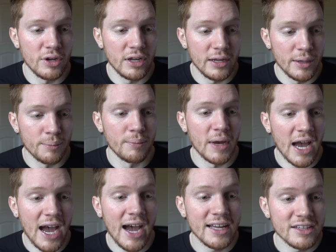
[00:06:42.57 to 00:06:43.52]
am
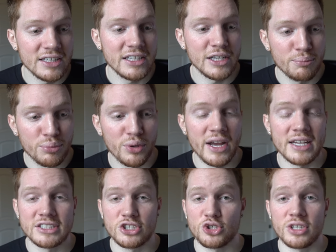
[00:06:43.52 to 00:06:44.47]
highly
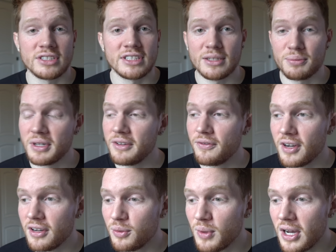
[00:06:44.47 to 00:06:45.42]
impressed. Straight Sick played
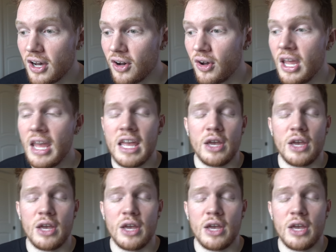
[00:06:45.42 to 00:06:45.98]
very well.